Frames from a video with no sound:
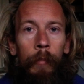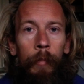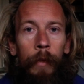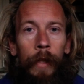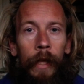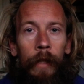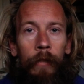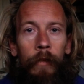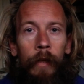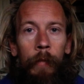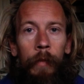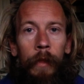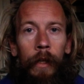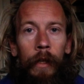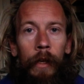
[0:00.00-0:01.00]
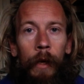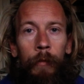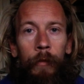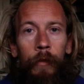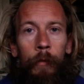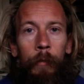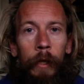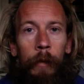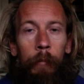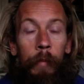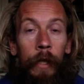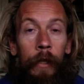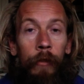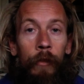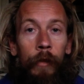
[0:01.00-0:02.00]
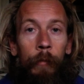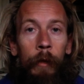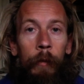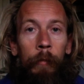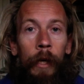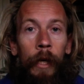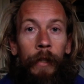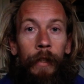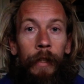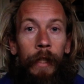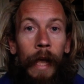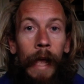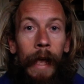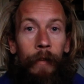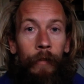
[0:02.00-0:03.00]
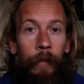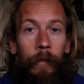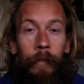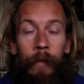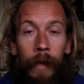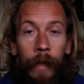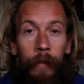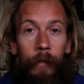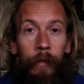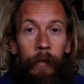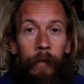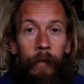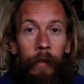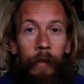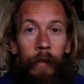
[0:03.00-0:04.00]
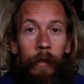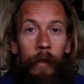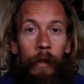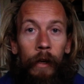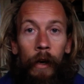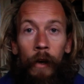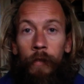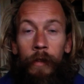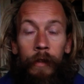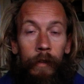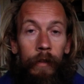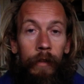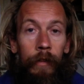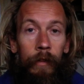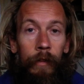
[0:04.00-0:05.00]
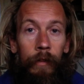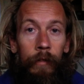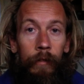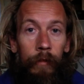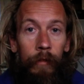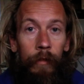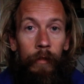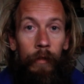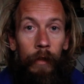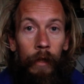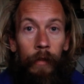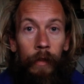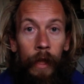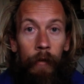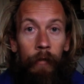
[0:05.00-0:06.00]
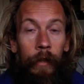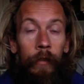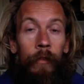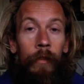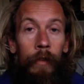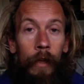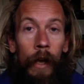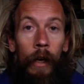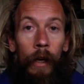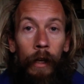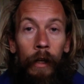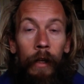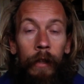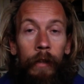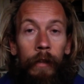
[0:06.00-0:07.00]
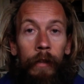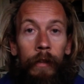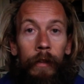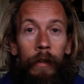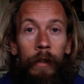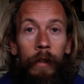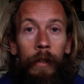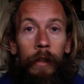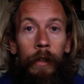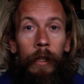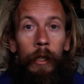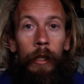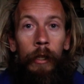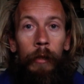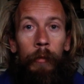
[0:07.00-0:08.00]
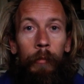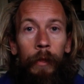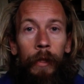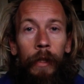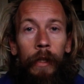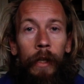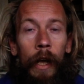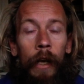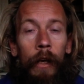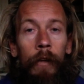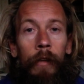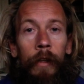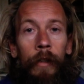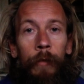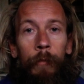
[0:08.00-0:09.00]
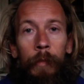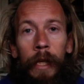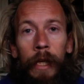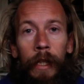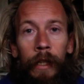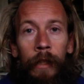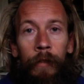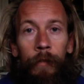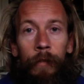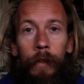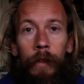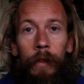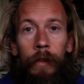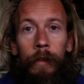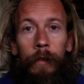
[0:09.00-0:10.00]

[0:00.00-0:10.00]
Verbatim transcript: But then something comes to me, a picture in my mind, and it has a tint of. There is colour, but the colour is meaningful.